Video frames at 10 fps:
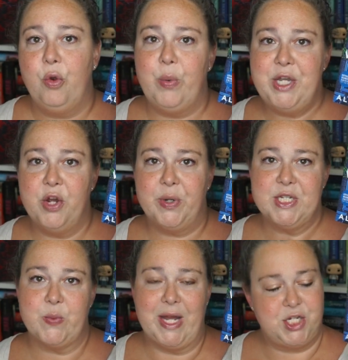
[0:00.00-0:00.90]
When No One
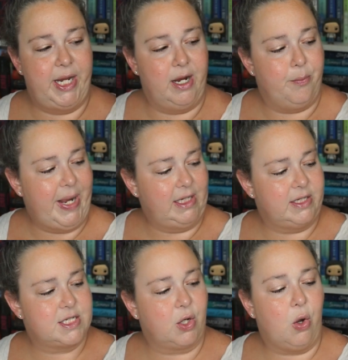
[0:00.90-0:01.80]
Is Watching by
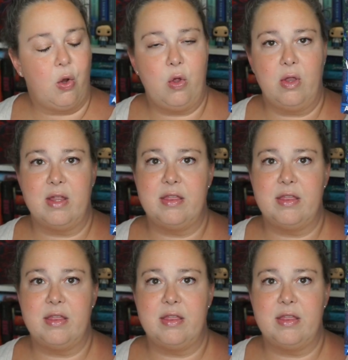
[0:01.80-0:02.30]
Alyssa Cole.